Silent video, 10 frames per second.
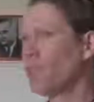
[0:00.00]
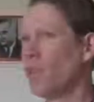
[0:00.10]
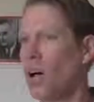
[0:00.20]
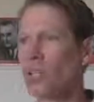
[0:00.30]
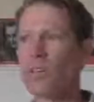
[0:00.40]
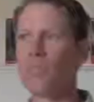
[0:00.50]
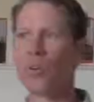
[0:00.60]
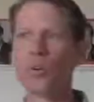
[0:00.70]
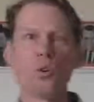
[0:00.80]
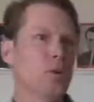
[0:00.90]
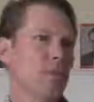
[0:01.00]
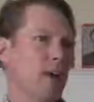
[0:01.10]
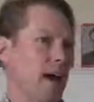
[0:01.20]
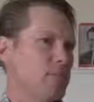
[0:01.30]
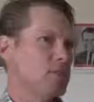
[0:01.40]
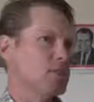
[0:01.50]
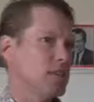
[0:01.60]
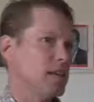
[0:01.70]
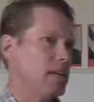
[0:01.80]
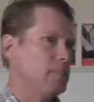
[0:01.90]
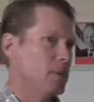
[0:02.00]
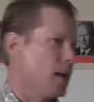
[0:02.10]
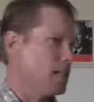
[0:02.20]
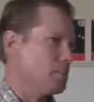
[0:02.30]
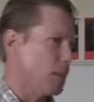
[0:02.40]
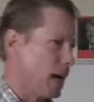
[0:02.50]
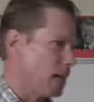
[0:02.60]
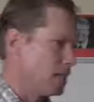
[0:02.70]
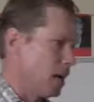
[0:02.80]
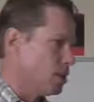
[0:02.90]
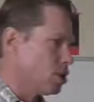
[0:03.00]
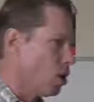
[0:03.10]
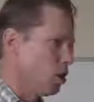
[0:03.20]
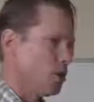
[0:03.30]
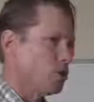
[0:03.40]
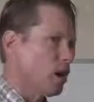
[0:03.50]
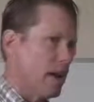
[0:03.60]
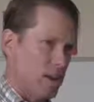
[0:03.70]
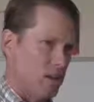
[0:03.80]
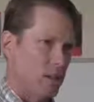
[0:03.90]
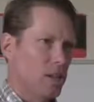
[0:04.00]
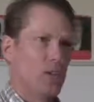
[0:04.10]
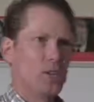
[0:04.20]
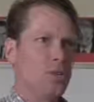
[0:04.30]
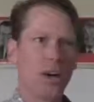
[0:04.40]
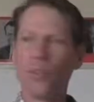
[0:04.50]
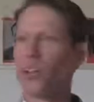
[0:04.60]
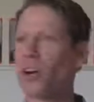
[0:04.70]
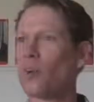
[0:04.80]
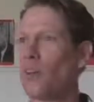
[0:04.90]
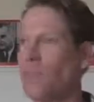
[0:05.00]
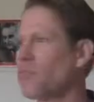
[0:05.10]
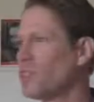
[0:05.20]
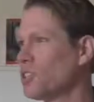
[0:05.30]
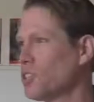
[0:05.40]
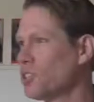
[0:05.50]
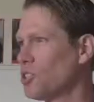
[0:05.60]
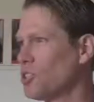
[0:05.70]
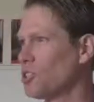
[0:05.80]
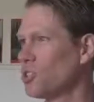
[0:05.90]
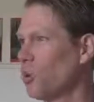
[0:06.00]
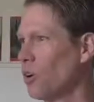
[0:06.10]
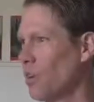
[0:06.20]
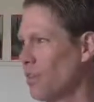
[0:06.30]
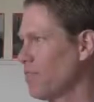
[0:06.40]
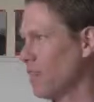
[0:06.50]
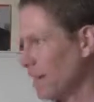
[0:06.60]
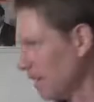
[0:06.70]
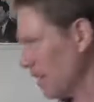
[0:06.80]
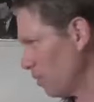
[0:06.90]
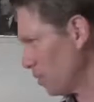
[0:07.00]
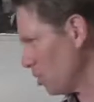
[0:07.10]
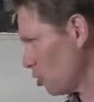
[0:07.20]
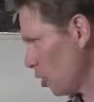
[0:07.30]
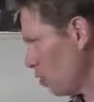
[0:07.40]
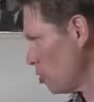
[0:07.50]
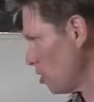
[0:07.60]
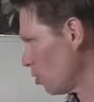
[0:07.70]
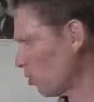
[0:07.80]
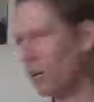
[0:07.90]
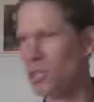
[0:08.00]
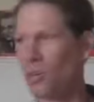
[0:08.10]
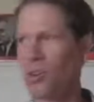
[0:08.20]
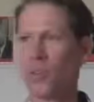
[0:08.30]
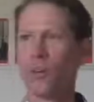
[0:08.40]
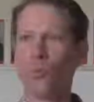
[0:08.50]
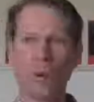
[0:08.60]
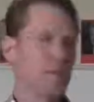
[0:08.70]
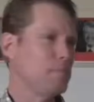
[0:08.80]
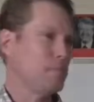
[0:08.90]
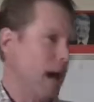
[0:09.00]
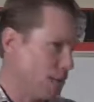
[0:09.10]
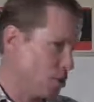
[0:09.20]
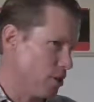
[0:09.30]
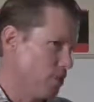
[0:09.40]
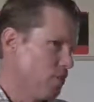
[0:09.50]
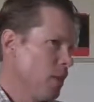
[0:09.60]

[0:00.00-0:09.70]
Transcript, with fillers: For those of you who have ever seen Monty Python's Holy Grail, you know there are references to the story of the Iliad with the Trojan horse or the wooden badger.